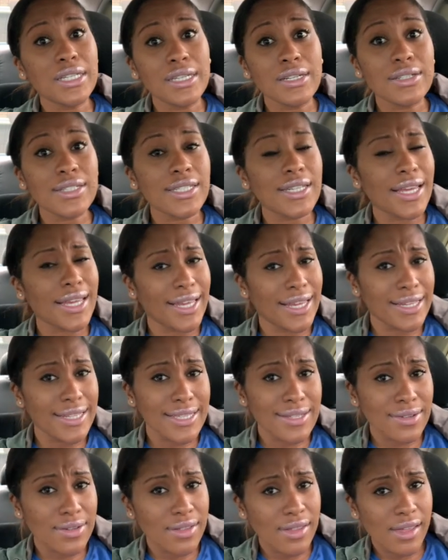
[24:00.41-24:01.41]
here to
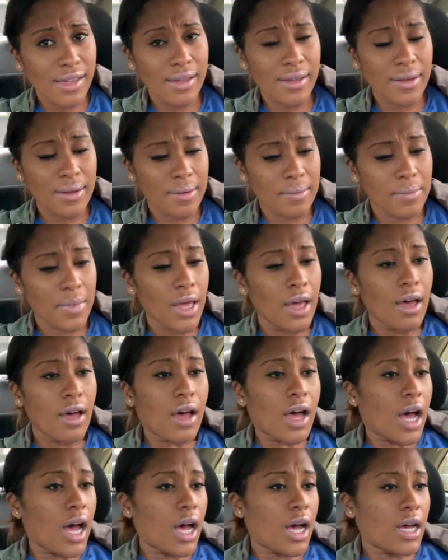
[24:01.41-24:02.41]
answer them.
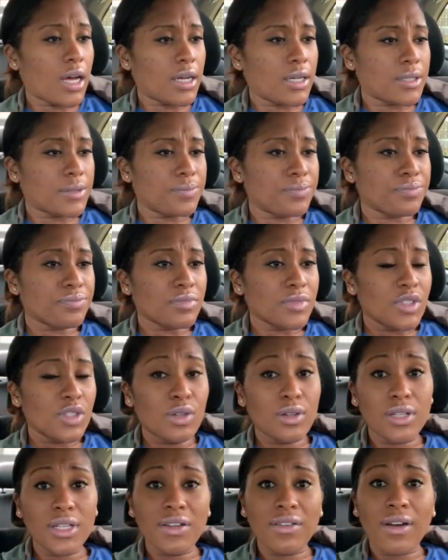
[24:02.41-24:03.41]
You
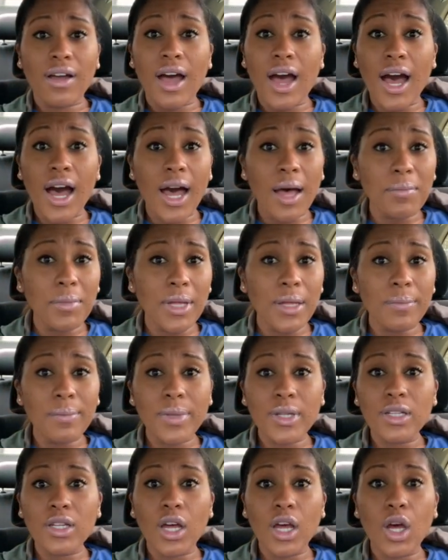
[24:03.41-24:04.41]
can leave a comment
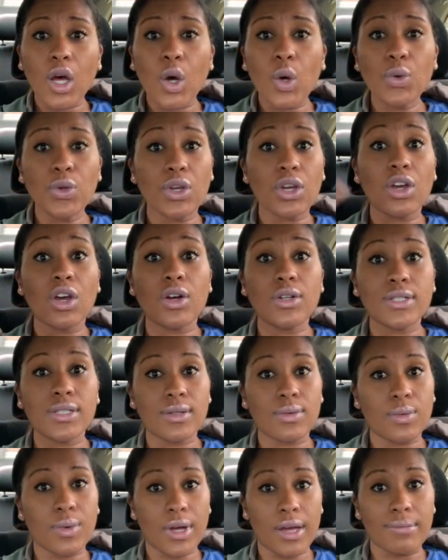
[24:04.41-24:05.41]
below. You can go to
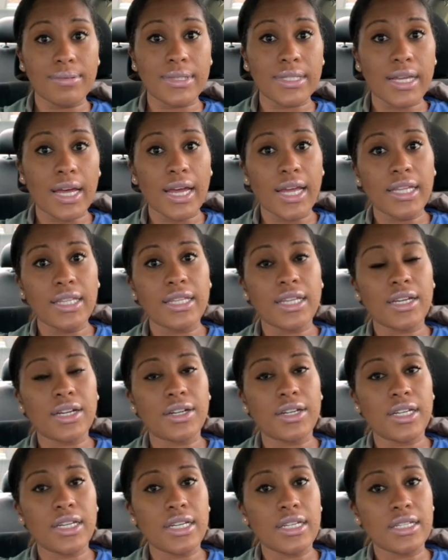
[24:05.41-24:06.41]
the website. There
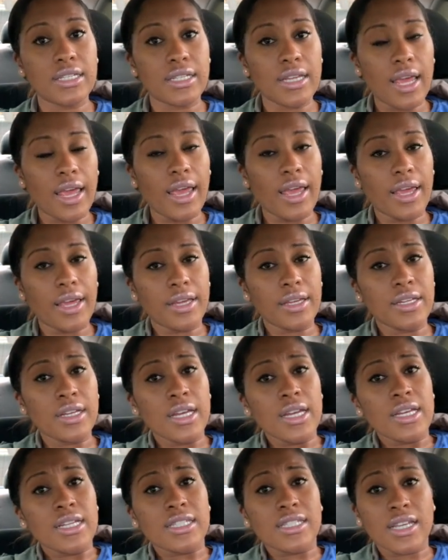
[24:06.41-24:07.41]
is a
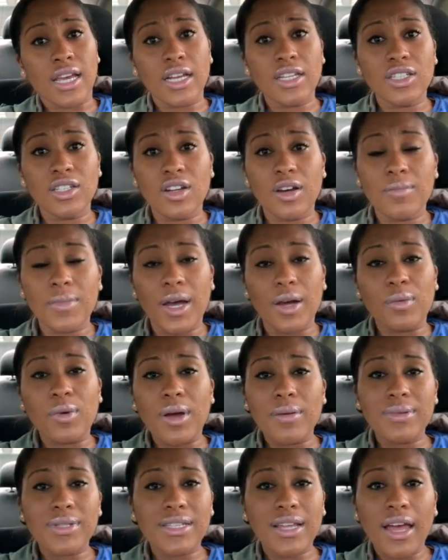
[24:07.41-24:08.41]
section on my
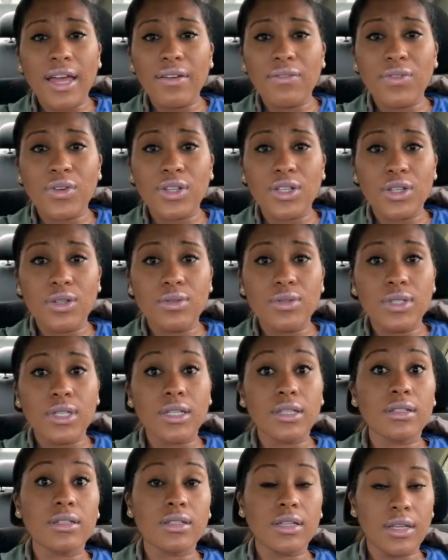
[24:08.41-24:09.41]
website for you to
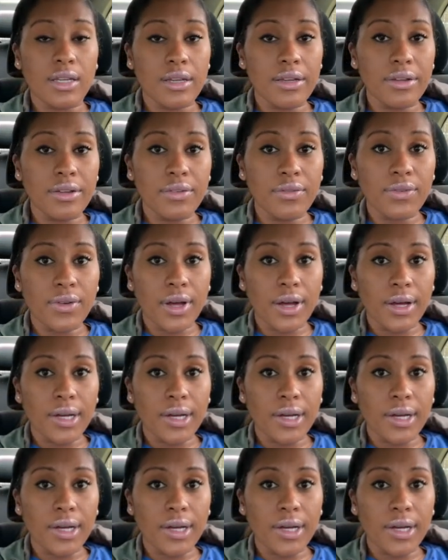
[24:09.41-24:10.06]
leave